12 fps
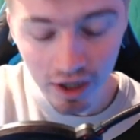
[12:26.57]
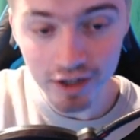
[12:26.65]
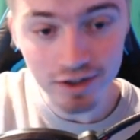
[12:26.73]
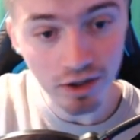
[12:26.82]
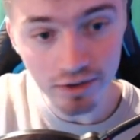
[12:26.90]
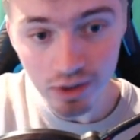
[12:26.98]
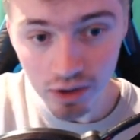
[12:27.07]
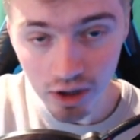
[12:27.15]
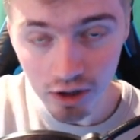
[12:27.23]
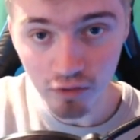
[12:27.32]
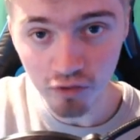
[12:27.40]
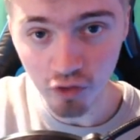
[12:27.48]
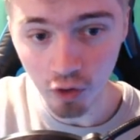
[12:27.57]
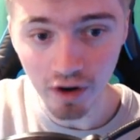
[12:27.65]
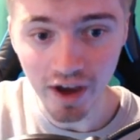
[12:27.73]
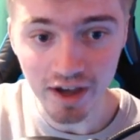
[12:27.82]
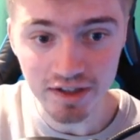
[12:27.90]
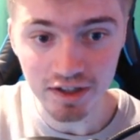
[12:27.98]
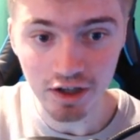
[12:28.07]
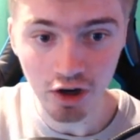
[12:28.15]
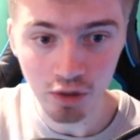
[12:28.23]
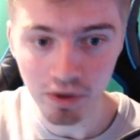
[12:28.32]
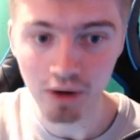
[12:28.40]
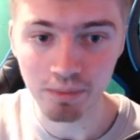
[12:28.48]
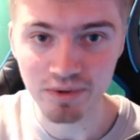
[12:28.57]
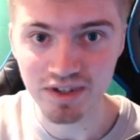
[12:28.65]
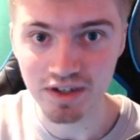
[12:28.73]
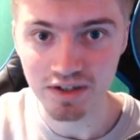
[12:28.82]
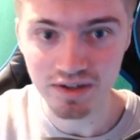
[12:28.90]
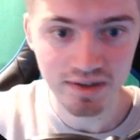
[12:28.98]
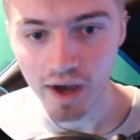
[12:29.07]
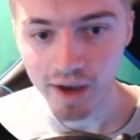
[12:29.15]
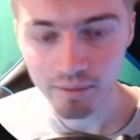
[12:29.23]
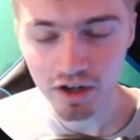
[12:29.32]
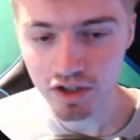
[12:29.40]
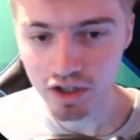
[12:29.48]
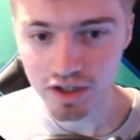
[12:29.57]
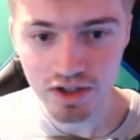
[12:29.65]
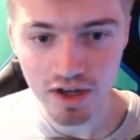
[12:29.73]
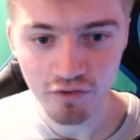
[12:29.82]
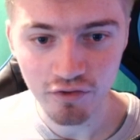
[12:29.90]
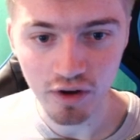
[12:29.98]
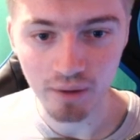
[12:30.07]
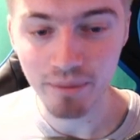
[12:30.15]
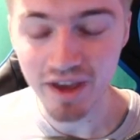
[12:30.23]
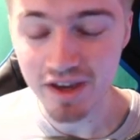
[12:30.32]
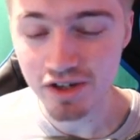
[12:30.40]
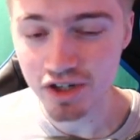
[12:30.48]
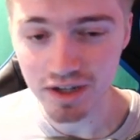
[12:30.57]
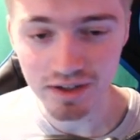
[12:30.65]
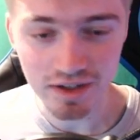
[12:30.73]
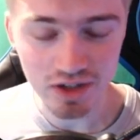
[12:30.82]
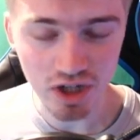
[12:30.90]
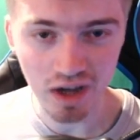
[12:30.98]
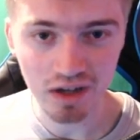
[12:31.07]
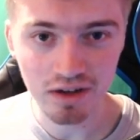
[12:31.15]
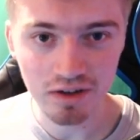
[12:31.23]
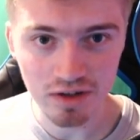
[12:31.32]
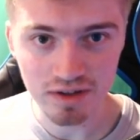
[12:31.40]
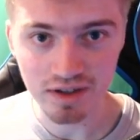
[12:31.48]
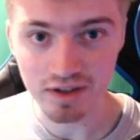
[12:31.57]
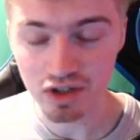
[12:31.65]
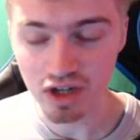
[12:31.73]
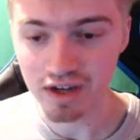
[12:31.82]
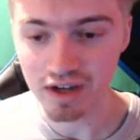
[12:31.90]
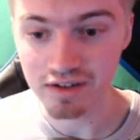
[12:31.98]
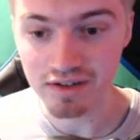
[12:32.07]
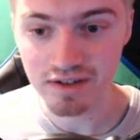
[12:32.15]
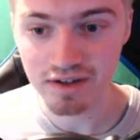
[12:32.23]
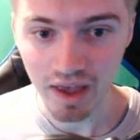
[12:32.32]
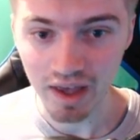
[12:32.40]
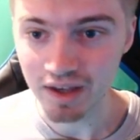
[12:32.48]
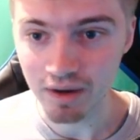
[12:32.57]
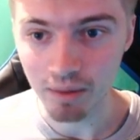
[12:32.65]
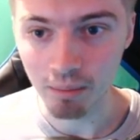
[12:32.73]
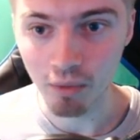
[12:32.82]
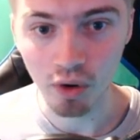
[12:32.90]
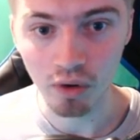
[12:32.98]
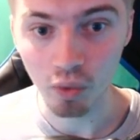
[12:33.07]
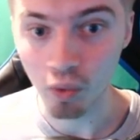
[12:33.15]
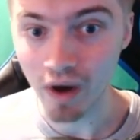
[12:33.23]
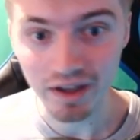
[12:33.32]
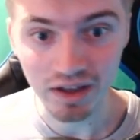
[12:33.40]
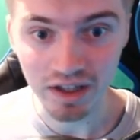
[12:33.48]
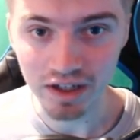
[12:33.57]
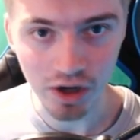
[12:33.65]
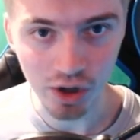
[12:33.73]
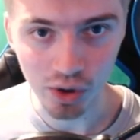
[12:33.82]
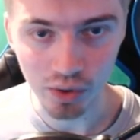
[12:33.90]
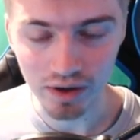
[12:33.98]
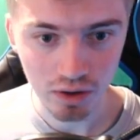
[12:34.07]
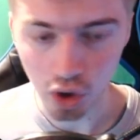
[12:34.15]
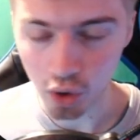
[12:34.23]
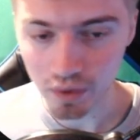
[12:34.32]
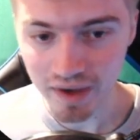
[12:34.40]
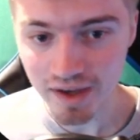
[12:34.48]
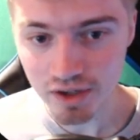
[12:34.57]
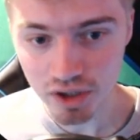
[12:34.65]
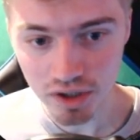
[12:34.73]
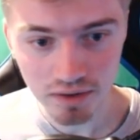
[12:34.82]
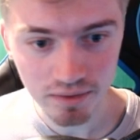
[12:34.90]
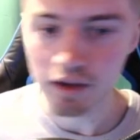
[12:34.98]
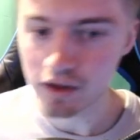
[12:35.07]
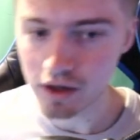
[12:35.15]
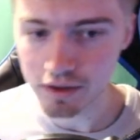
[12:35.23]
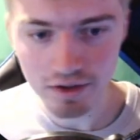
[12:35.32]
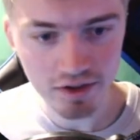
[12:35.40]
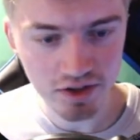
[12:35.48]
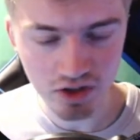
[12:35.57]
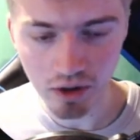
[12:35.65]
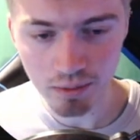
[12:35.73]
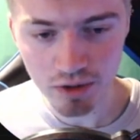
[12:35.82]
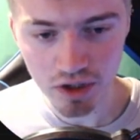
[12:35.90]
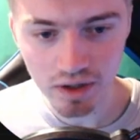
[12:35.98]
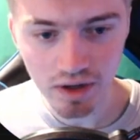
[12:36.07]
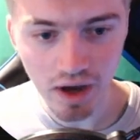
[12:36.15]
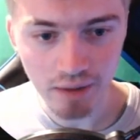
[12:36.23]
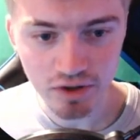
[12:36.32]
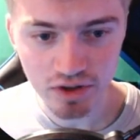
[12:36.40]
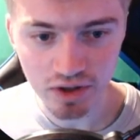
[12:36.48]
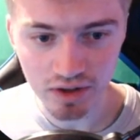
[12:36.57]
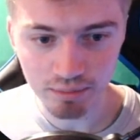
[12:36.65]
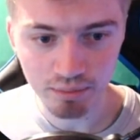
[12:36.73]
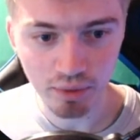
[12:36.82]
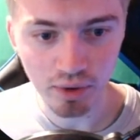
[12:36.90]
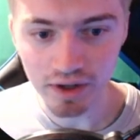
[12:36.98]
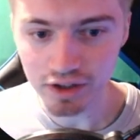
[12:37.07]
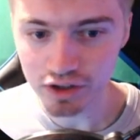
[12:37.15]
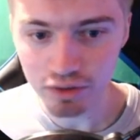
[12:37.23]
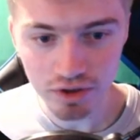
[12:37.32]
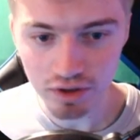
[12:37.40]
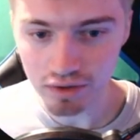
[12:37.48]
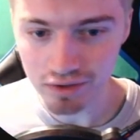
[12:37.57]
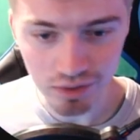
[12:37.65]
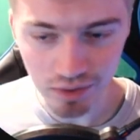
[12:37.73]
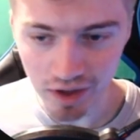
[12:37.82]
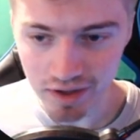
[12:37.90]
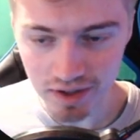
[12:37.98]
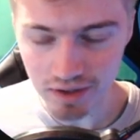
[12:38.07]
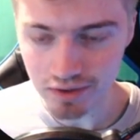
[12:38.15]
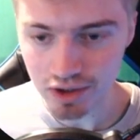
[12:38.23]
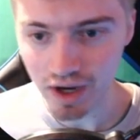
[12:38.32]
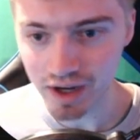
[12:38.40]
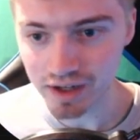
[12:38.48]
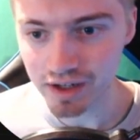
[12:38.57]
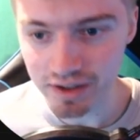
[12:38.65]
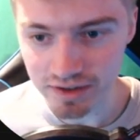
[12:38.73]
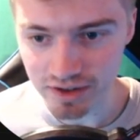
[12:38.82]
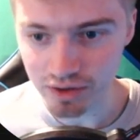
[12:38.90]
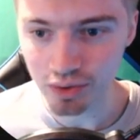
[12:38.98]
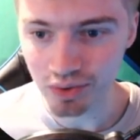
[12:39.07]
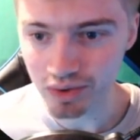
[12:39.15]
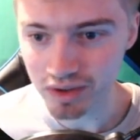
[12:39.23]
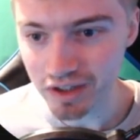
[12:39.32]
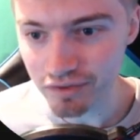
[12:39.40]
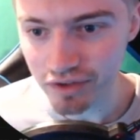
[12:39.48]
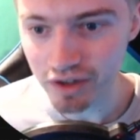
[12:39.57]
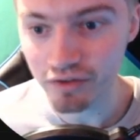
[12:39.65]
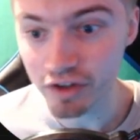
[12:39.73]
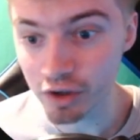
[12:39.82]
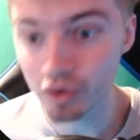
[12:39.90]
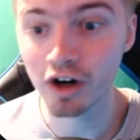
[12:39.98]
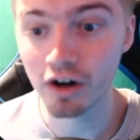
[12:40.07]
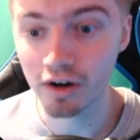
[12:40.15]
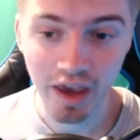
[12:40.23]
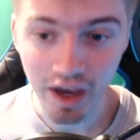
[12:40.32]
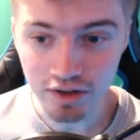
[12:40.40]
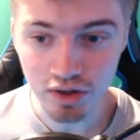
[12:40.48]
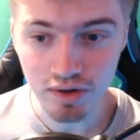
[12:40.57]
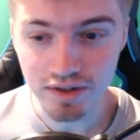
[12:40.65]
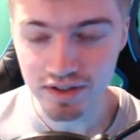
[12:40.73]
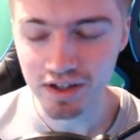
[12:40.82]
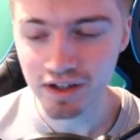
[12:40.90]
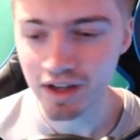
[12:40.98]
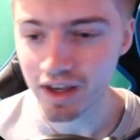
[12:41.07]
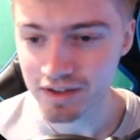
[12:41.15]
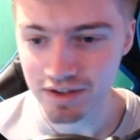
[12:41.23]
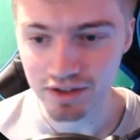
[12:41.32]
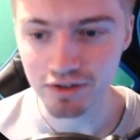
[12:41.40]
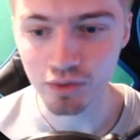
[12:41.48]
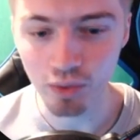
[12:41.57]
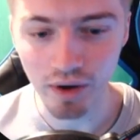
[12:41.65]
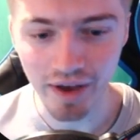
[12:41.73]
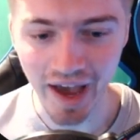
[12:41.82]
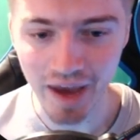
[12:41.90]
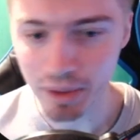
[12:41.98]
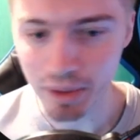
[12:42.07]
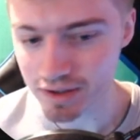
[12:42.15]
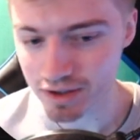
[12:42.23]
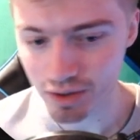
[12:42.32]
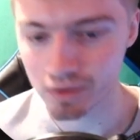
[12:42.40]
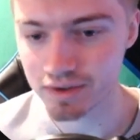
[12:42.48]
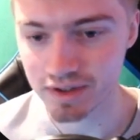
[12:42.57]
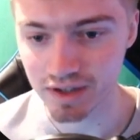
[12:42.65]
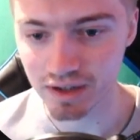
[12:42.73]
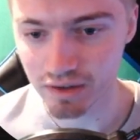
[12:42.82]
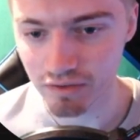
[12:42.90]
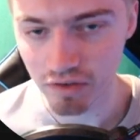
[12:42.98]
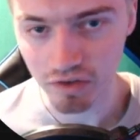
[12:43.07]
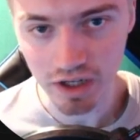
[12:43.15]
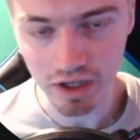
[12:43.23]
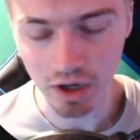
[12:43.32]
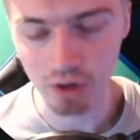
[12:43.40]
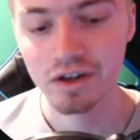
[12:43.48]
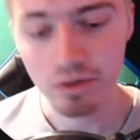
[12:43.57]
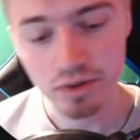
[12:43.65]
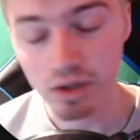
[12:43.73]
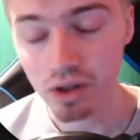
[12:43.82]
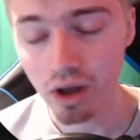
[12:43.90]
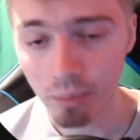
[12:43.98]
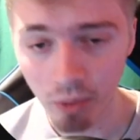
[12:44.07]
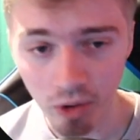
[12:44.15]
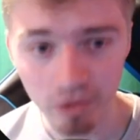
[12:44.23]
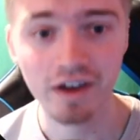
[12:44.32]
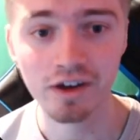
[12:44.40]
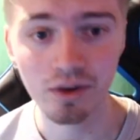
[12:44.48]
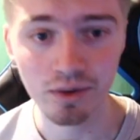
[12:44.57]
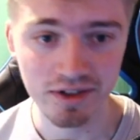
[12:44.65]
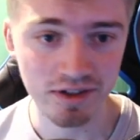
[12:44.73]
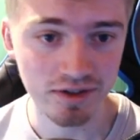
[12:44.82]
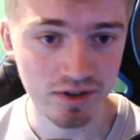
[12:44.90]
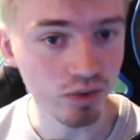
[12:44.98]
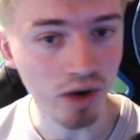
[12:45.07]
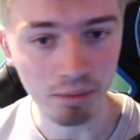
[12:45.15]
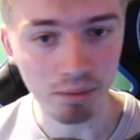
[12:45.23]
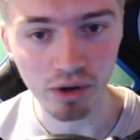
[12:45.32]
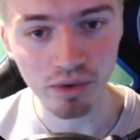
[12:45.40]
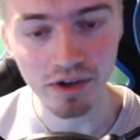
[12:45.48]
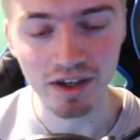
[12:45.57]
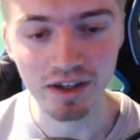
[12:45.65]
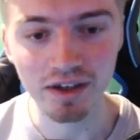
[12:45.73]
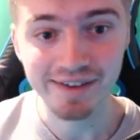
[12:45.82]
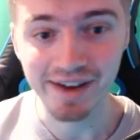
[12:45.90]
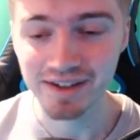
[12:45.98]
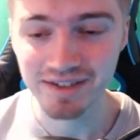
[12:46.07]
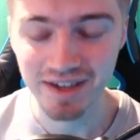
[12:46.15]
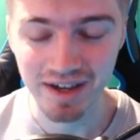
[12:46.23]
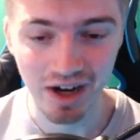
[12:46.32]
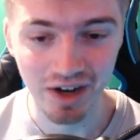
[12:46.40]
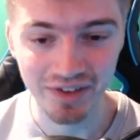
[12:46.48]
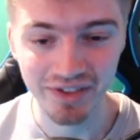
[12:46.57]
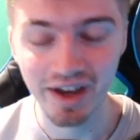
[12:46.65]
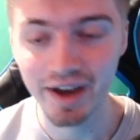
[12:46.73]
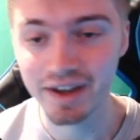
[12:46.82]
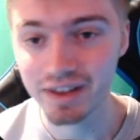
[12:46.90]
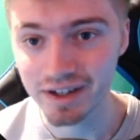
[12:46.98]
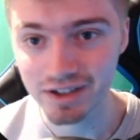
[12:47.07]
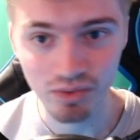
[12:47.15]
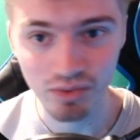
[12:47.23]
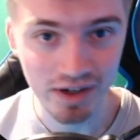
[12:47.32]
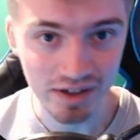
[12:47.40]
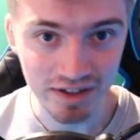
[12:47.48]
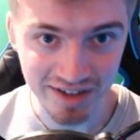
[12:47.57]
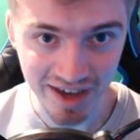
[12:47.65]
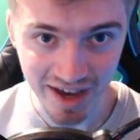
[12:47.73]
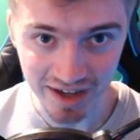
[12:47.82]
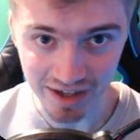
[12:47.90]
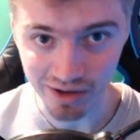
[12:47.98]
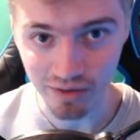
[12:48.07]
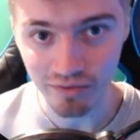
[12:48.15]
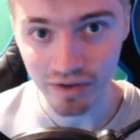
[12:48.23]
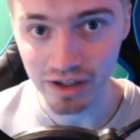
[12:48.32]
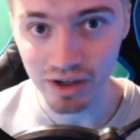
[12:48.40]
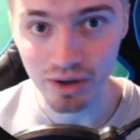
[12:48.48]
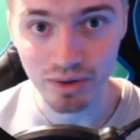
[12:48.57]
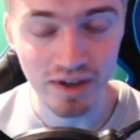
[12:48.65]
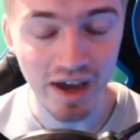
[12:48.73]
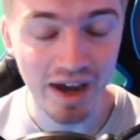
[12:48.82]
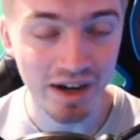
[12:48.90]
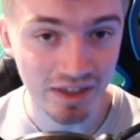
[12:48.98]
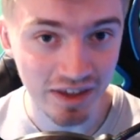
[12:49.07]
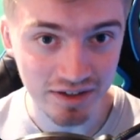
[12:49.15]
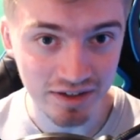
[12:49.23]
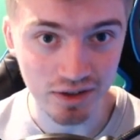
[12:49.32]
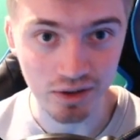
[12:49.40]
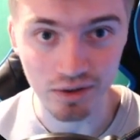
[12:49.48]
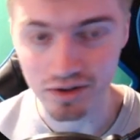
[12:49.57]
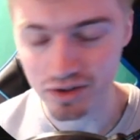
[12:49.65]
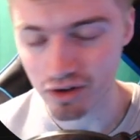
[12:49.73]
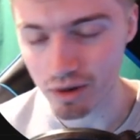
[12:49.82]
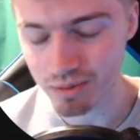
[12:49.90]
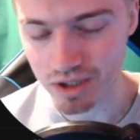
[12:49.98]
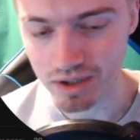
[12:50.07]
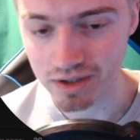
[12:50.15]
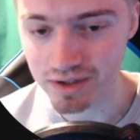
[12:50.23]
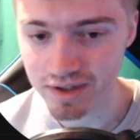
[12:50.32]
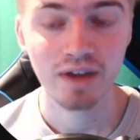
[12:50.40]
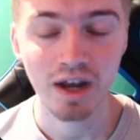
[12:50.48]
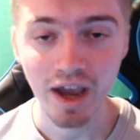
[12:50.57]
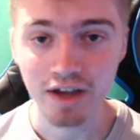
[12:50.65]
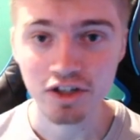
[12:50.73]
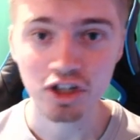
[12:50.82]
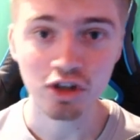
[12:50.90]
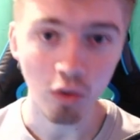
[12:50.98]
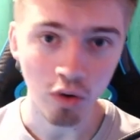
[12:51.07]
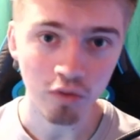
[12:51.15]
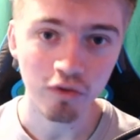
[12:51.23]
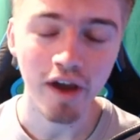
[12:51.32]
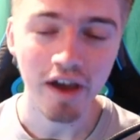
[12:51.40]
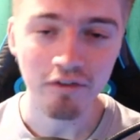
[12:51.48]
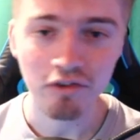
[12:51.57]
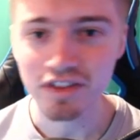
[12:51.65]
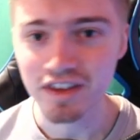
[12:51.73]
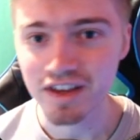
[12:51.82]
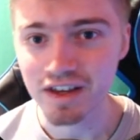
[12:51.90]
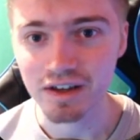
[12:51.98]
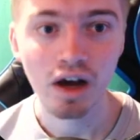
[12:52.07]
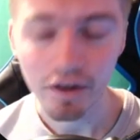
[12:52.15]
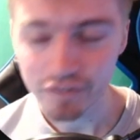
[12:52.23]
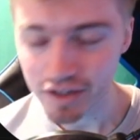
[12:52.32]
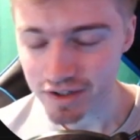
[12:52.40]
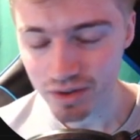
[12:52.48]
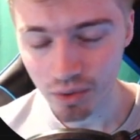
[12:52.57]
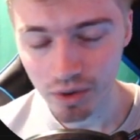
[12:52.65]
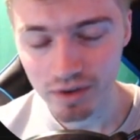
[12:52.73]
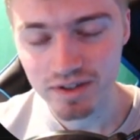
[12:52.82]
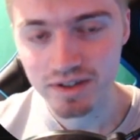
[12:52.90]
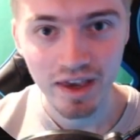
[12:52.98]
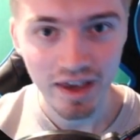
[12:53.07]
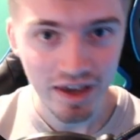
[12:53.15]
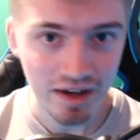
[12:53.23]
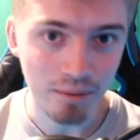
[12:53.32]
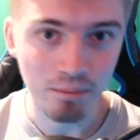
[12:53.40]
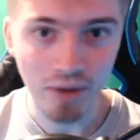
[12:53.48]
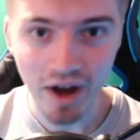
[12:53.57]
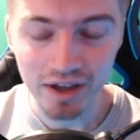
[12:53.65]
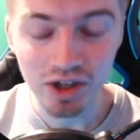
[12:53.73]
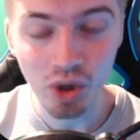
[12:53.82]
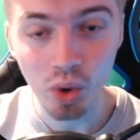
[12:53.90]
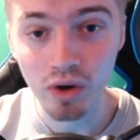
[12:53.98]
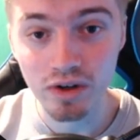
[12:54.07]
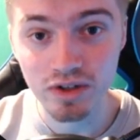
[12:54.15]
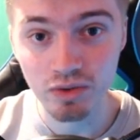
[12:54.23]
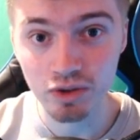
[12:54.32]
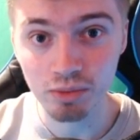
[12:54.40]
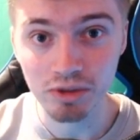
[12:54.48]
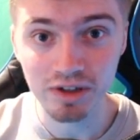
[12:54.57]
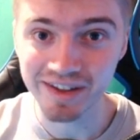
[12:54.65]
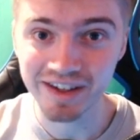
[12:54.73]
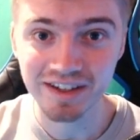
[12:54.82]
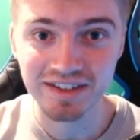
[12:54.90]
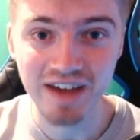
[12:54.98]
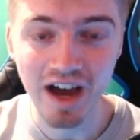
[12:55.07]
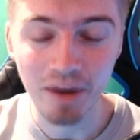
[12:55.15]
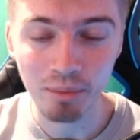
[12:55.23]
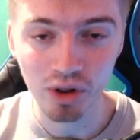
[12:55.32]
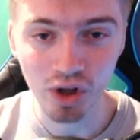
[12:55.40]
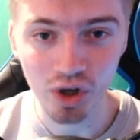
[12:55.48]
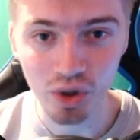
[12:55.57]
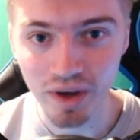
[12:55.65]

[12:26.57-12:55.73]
It's also good for SEO purposes. I'm going to change it from Beijing to China just because China's a more widely known location. Then in the description, I'm just going to put you shouldn't do this in China to leave the viewer interested into what happens towards the end of the video. Now, there's a lot more that goes into uploading content online, like directly tagging your videos, adding things to your descriptions, and I actually go over everything of the sorts in my course, which will be linked down below